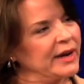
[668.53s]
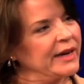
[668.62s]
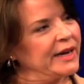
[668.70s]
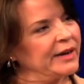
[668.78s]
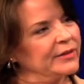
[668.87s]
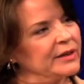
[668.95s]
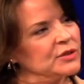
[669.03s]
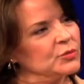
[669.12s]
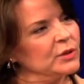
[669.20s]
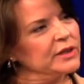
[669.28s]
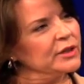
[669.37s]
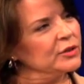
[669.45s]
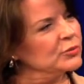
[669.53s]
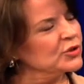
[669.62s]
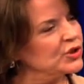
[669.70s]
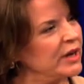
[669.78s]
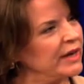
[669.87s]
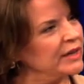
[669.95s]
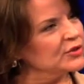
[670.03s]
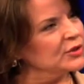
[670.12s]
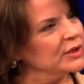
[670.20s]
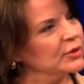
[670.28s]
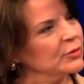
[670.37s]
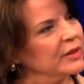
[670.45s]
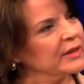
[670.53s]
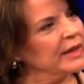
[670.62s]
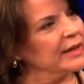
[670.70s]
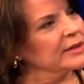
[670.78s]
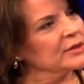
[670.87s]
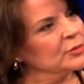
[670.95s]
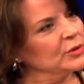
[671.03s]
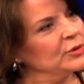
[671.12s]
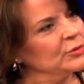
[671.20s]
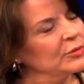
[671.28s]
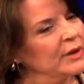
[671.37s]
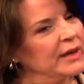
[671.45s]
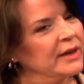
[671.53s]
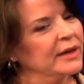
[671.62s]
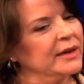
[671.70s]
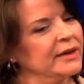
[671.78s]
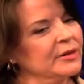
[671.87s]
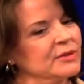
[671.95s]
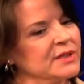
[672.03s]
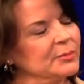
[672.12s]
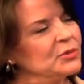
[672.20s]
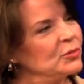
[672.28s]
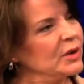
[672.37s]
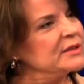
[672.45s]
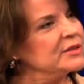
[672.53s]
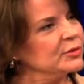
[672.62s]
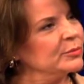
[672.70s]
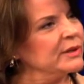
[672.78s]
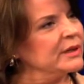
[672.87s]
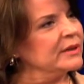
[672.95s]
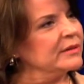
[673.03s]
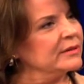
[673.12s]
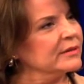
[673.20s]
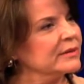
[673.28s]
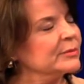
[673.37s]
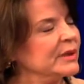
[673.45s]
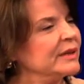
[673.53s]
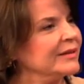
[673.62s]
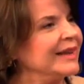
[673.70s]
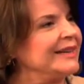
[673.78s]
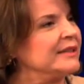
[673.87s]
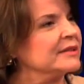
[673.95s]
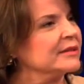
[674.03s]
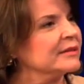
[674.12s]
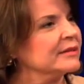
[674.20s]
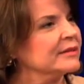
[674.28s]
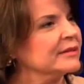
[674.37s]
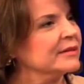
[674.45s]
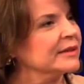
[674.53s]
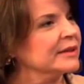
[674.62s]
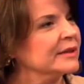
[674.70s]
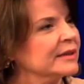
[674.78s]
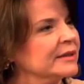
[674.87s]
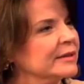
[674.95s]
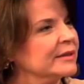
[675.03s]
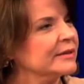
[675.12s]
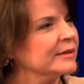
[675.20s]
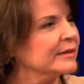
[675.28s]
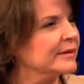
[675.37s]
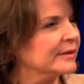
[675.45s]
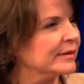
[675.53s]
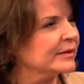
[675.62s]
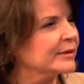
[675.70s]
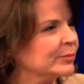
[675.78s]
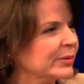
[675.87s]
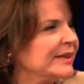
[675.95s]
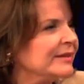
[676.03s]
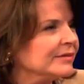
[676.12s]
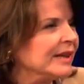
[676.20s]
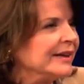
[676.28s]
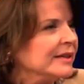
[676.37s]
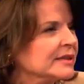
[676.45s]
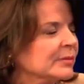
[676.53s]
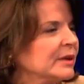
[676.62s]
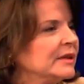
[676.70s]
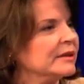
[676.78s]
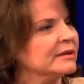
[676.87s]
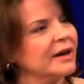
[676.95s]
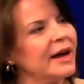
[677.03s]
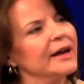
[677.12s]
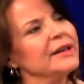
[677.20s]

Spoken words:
areas, what can you change that you think, because when you know, it's up to us to be a light and you be the light. I mean, the higher